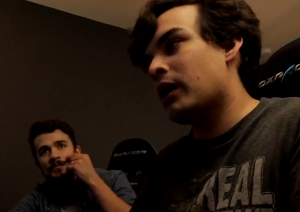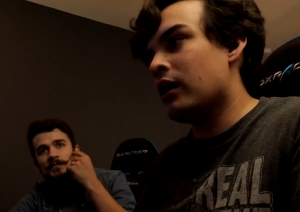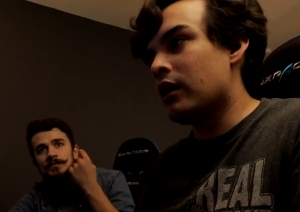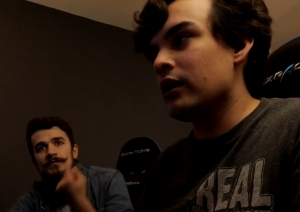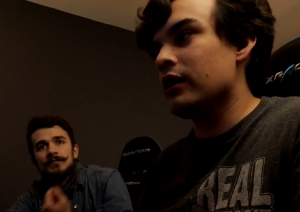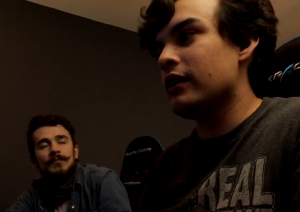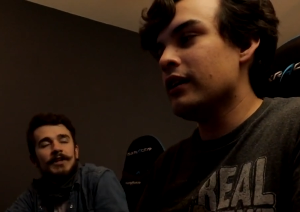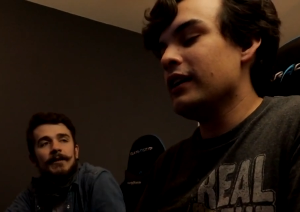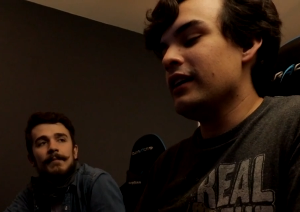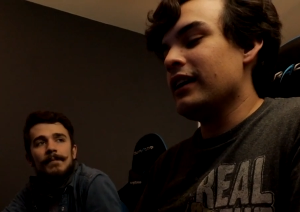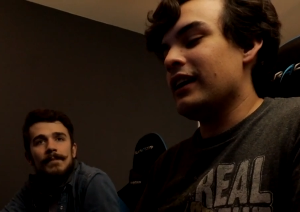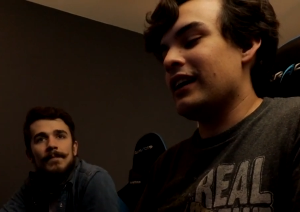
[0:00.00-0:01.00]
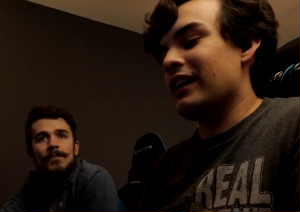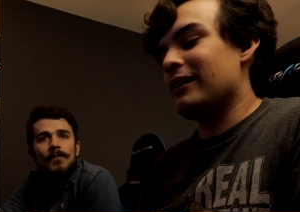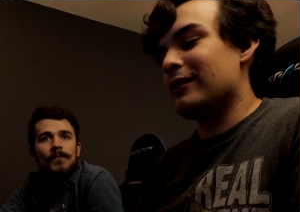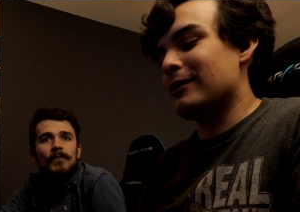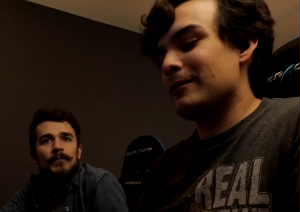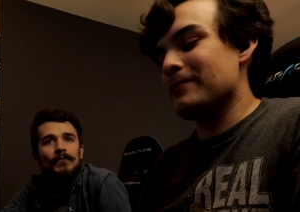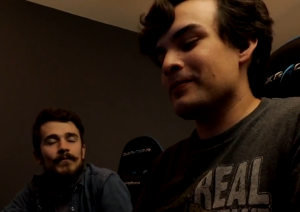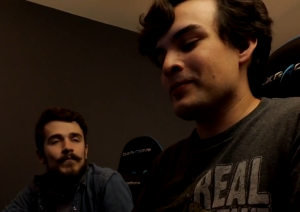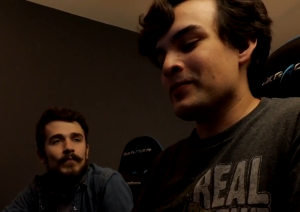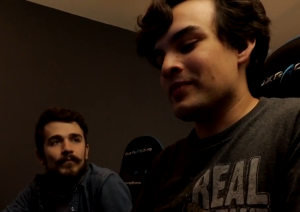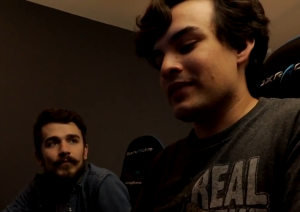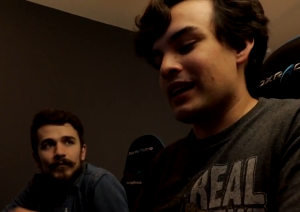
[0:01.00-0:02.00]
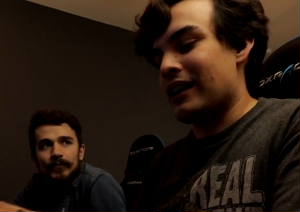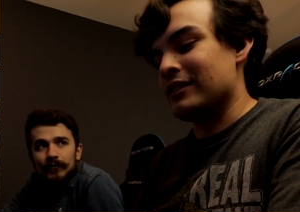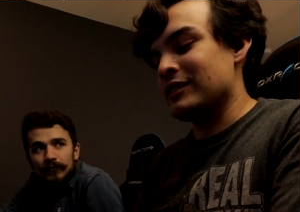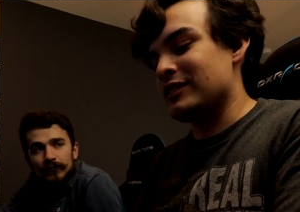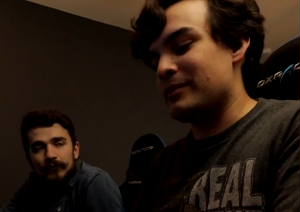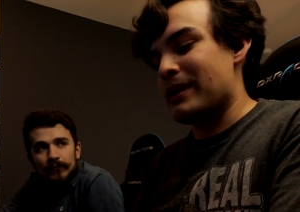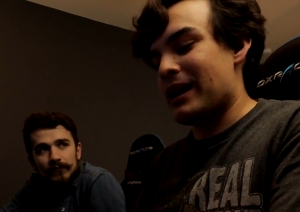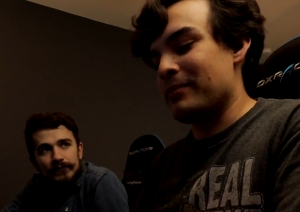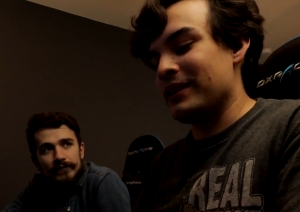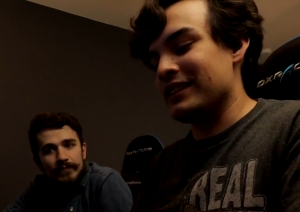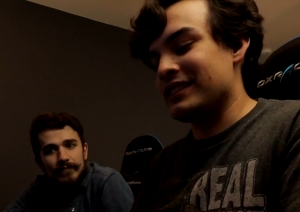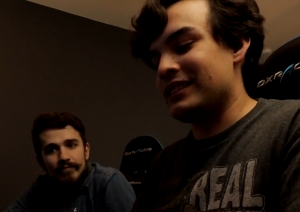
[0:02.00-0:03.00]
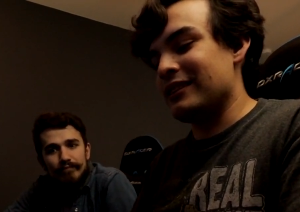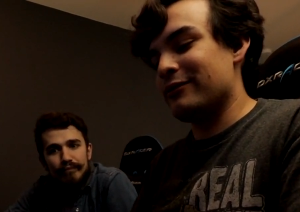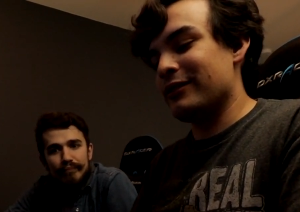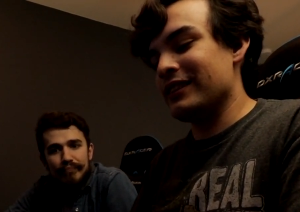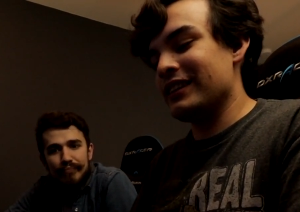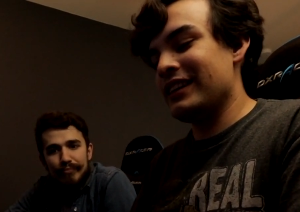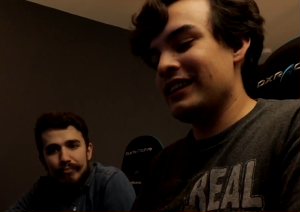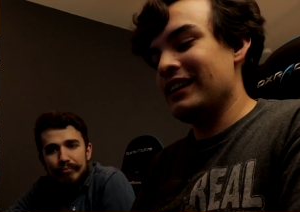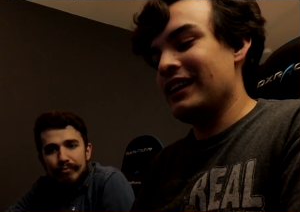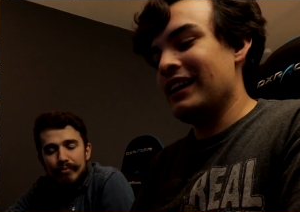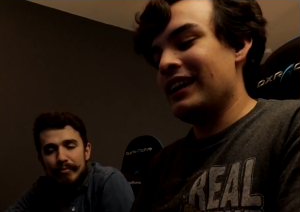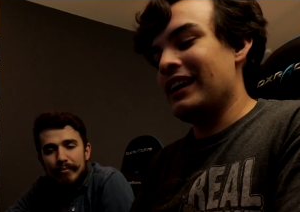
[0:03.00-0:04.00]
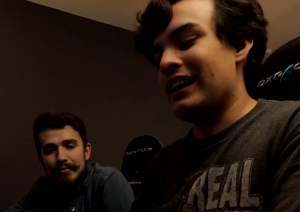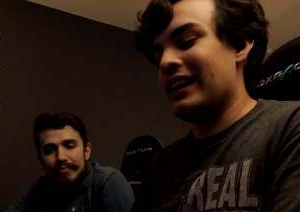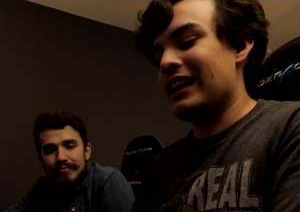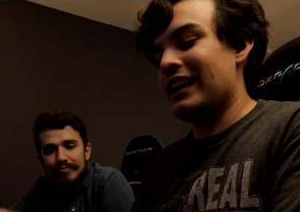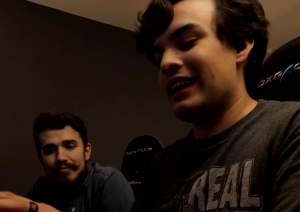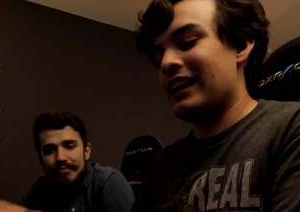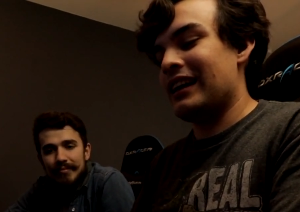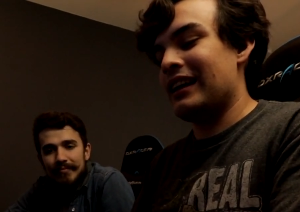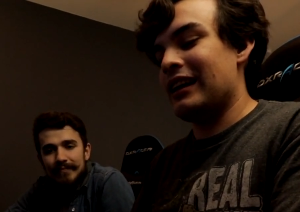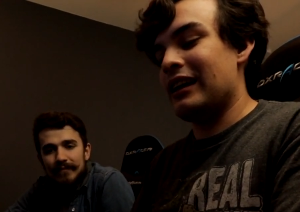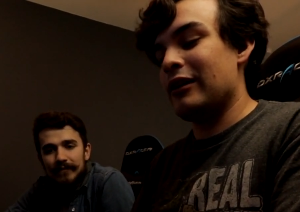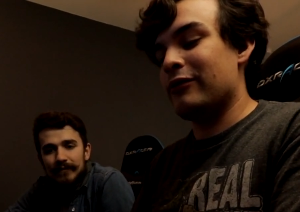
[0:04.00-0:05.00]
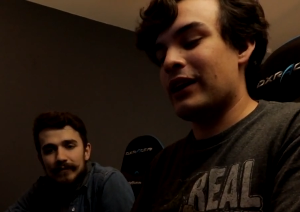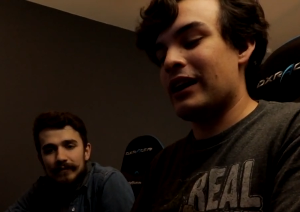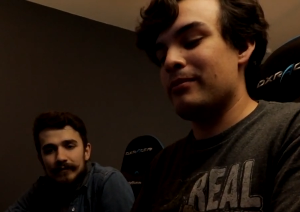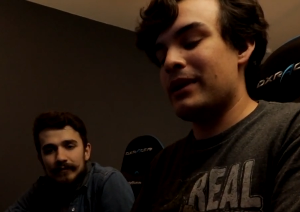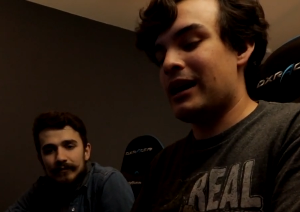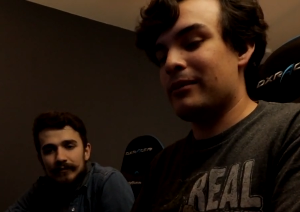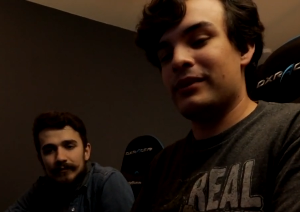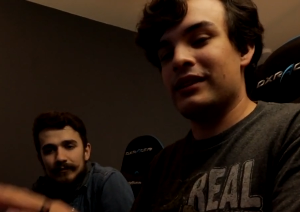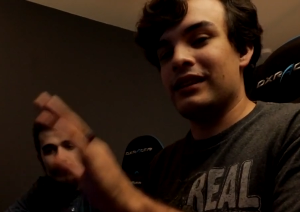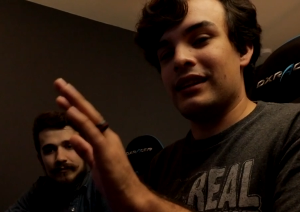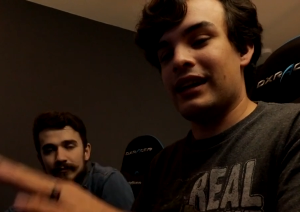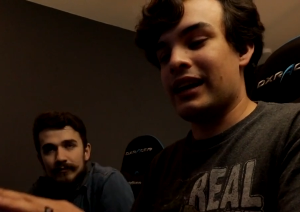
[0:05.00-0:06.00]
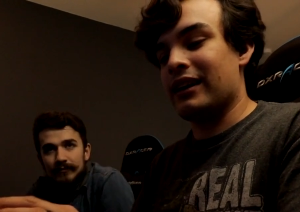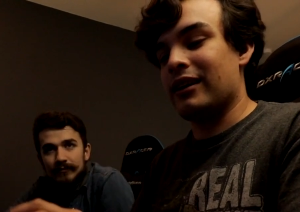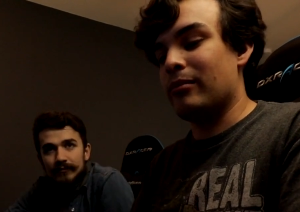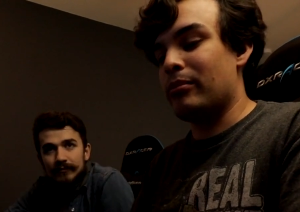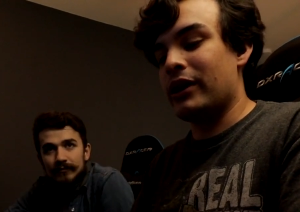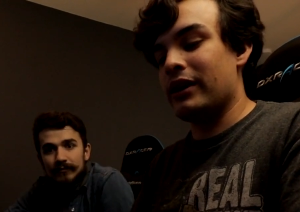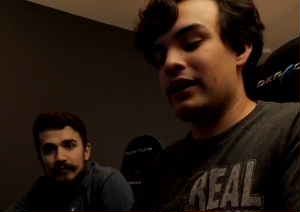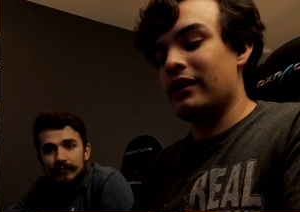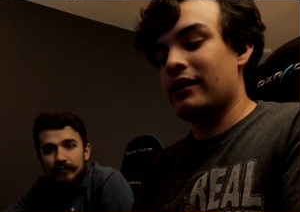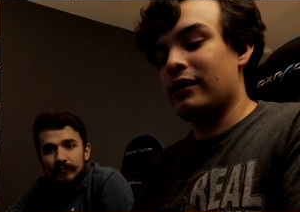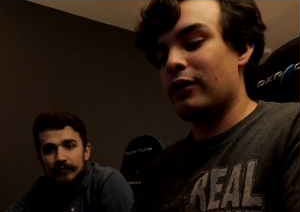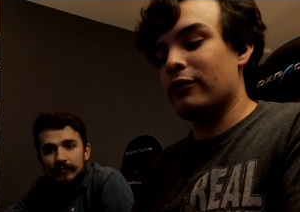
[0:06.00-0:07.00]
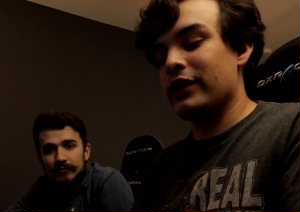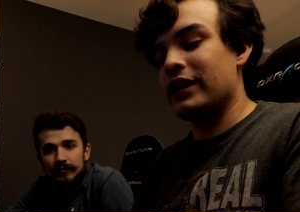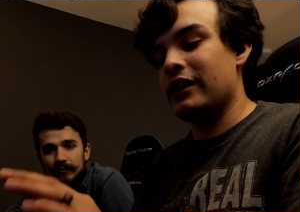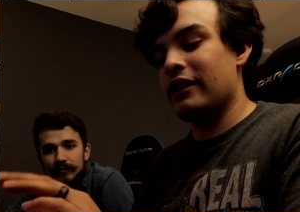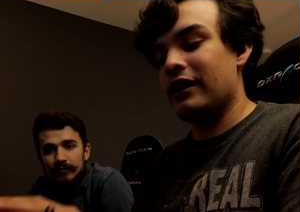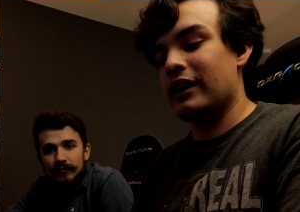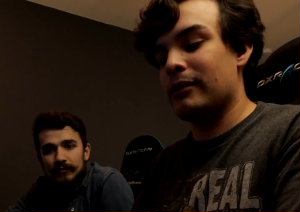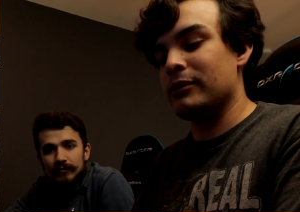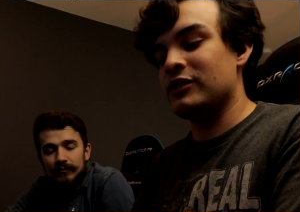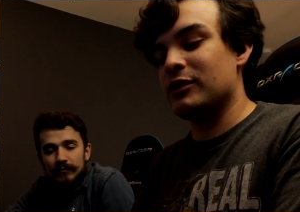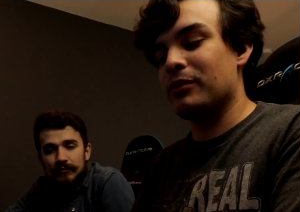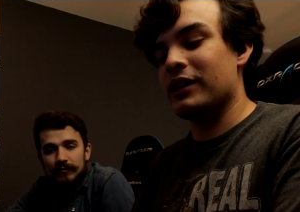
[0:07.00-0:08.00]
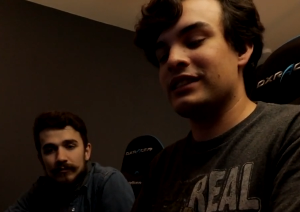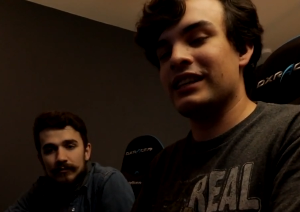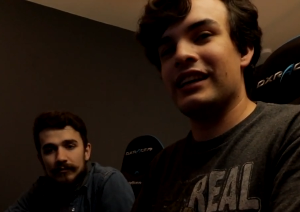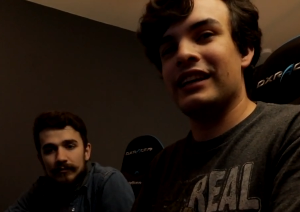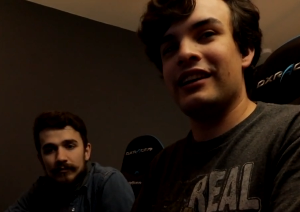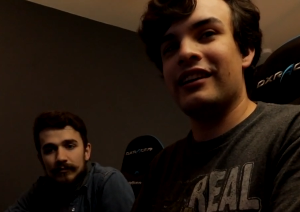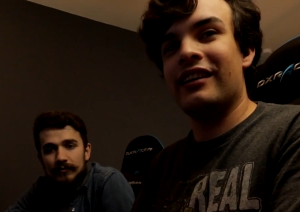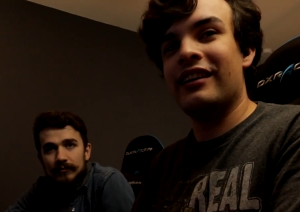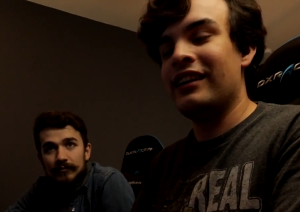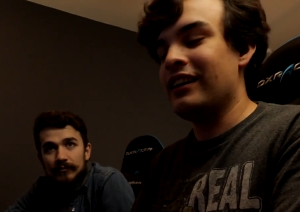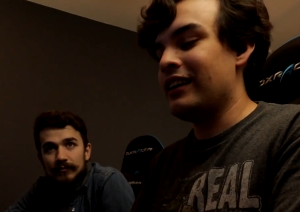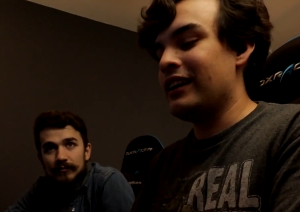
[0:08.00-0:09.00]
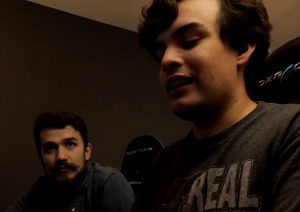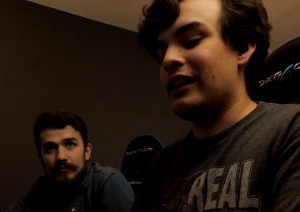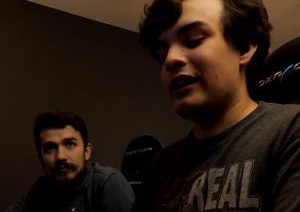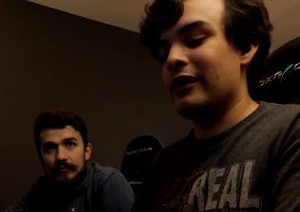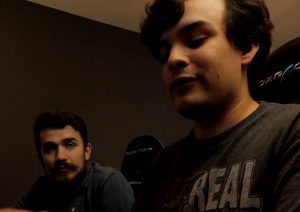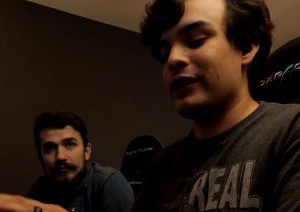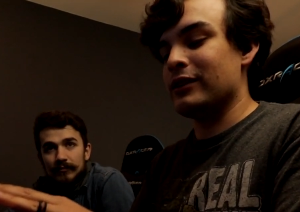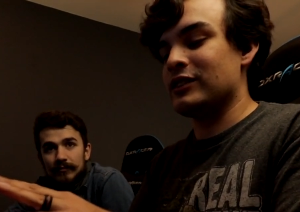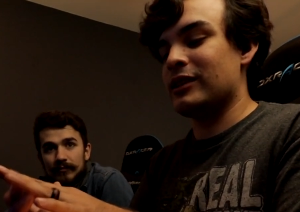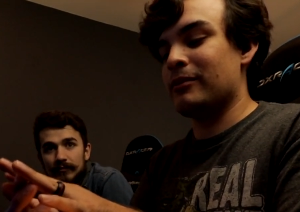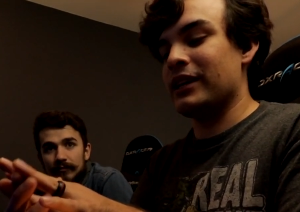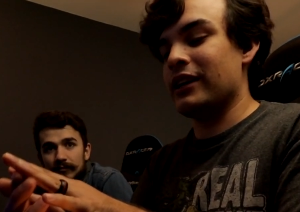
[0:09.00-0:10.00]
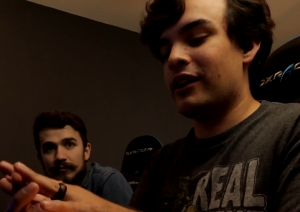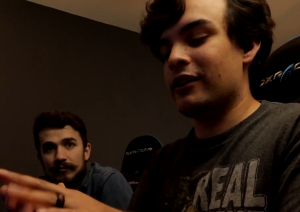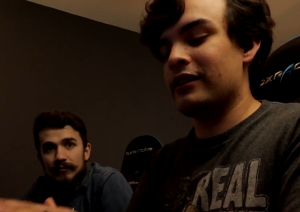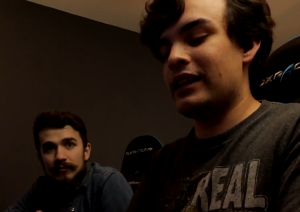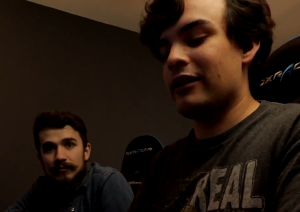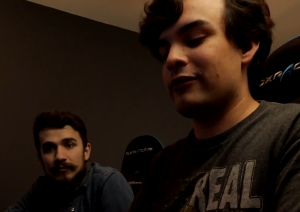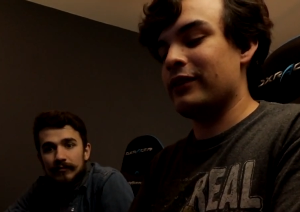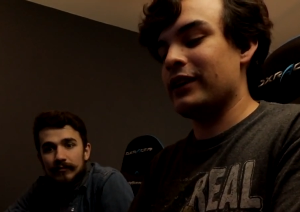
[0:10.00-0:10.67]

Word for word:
Speaker 1: on. Yeah. And um, I was just mapping this differently. And if I mapped like a button over here and I'm used to pressing it here, if there is something under that